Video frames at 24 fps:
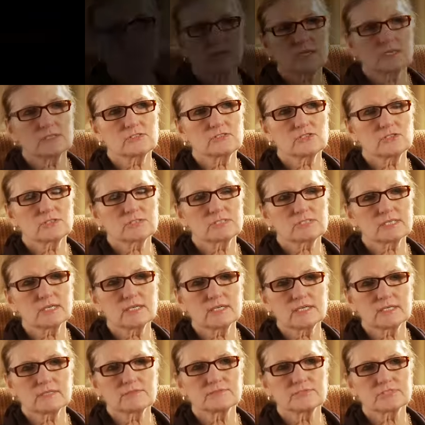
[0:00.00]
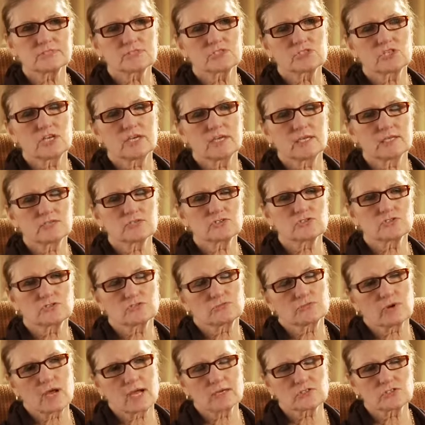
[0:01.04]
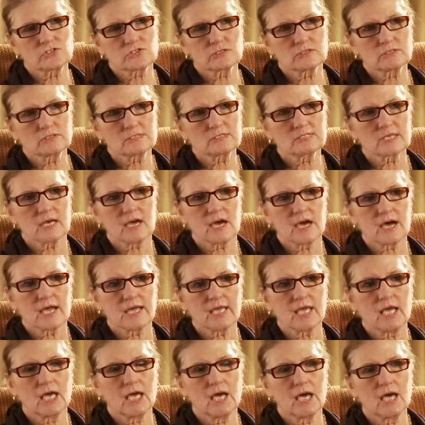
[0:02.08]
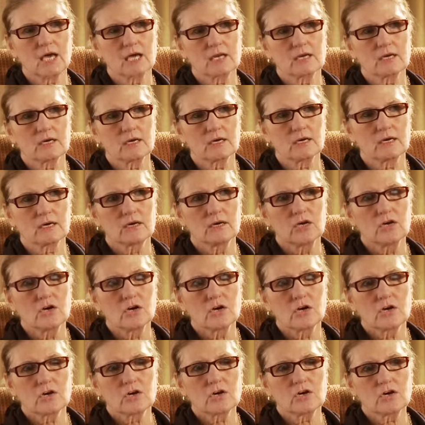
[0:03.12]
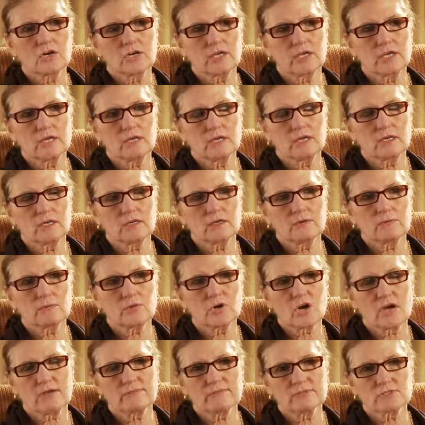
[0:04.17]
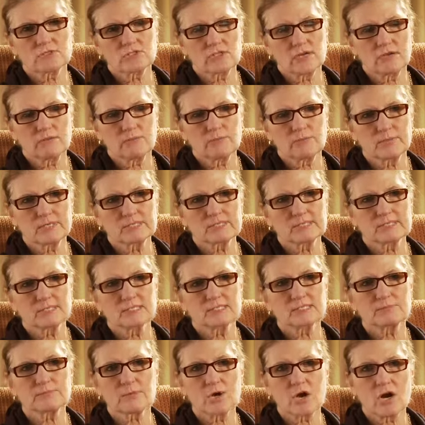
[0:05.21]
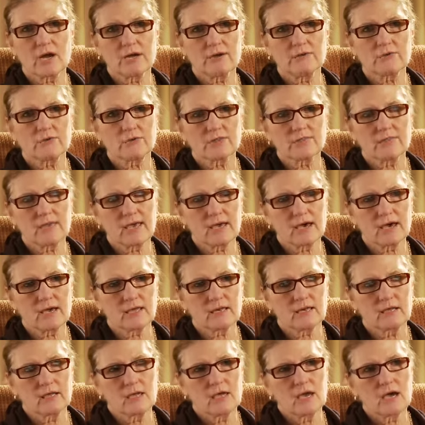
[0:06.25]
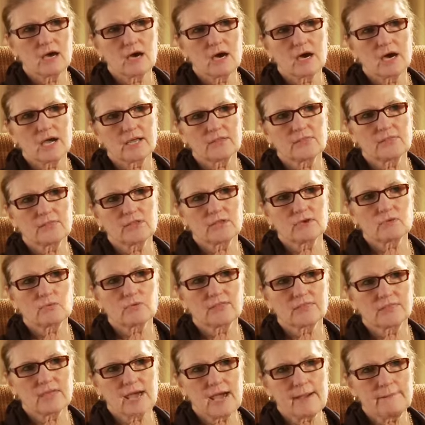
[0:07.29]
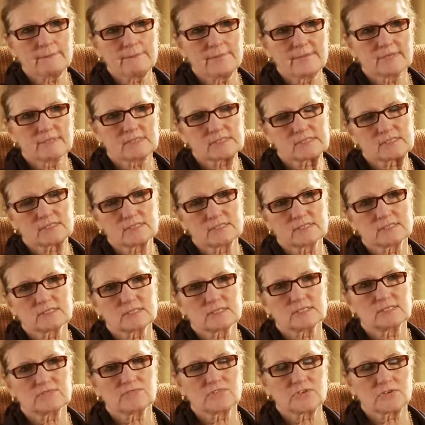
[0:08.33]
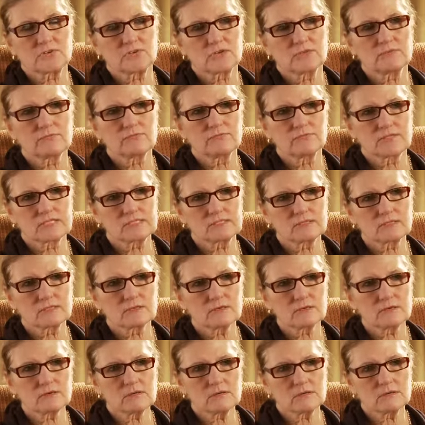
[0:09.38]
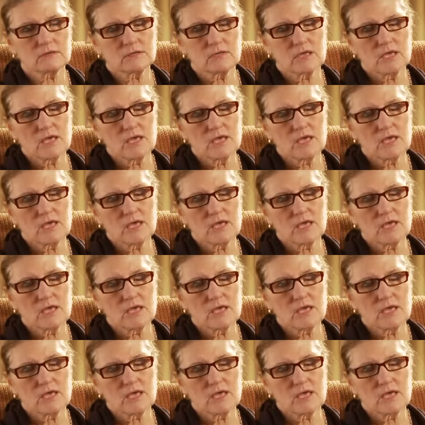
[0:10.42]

It's just kind of changed directions. I had a cooking private chef business prior to that. I think with that business, it's very physical.